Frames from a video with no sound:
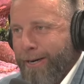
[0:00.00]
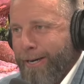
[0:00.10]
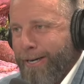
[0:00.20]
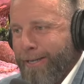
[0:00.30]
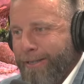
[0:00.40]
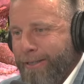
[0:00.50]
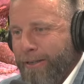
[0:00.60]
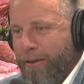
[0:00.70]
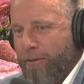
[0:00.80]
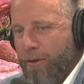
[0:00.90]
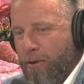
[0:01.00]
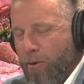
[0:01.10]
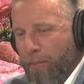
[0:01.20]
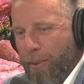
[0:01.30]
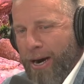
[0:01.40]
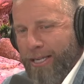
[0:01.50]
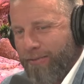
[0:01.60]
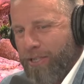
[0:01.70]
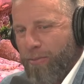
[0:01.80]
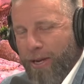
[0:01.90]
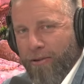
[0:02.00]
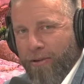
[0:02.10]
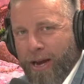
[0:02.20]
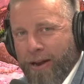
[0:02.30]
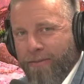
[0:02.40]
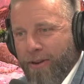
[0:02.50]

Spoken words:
You want a positive spin in your life,